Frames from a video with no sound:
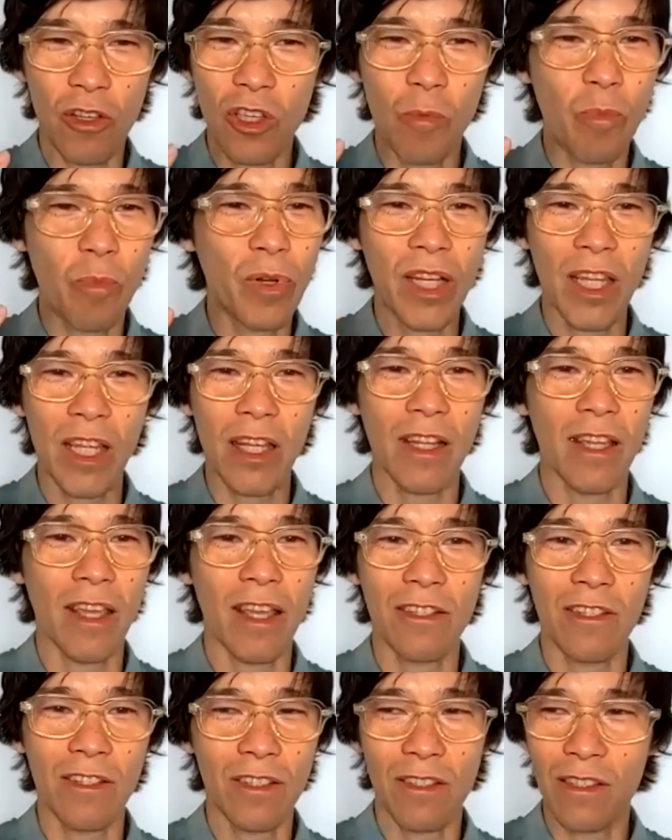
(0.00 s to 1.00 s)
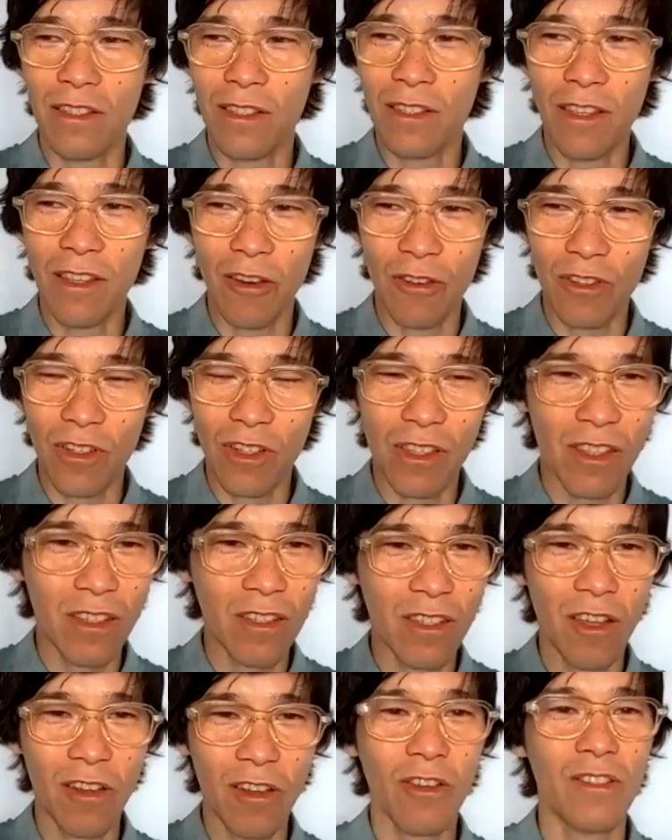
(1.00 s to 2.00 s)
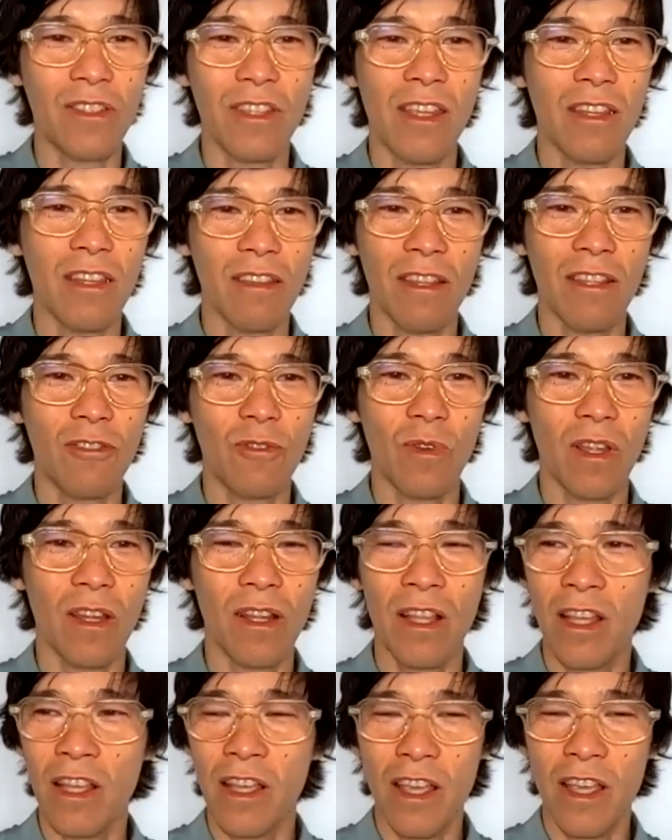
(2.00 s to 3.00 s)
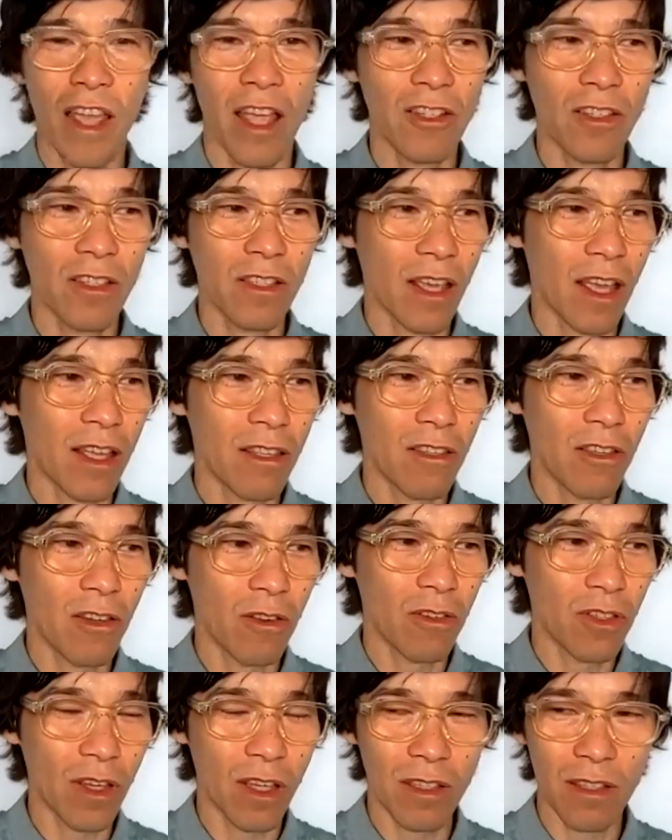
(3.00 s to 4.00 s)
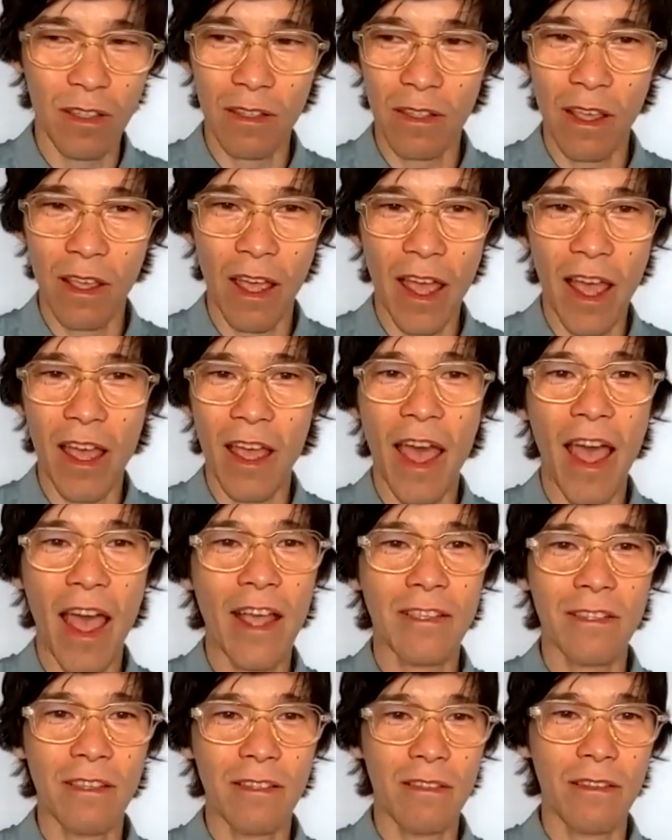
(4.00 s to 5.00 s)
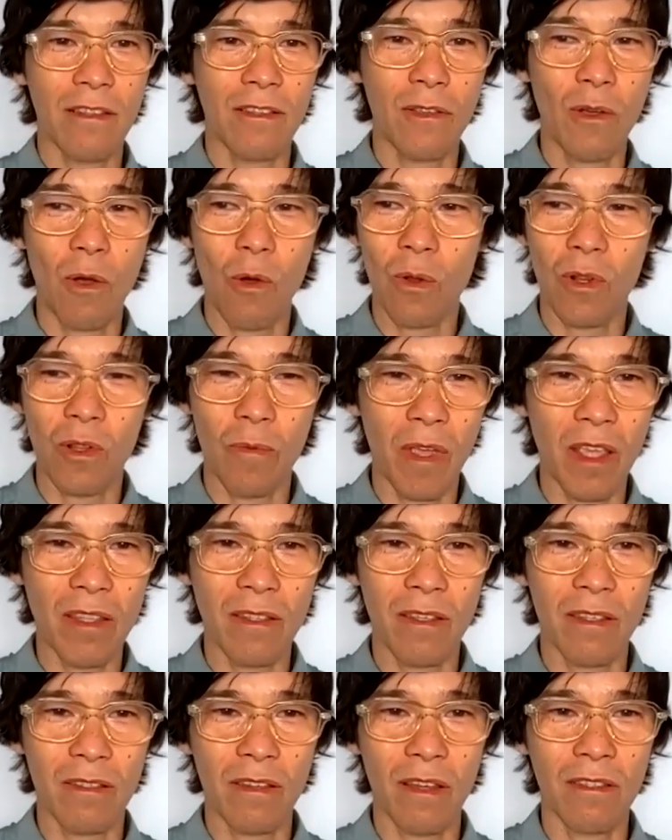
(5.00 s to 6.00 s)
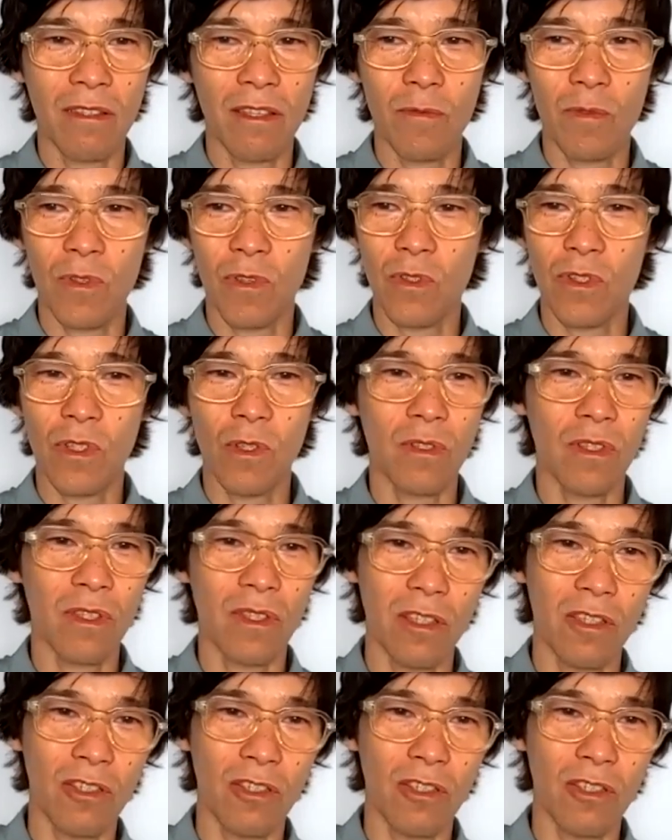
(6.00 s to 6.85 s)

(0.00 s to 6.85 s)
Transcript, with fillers: completely, and just she sunk her teeth into it. And she's at, she has this access to this whole amazing stunt team. So she was in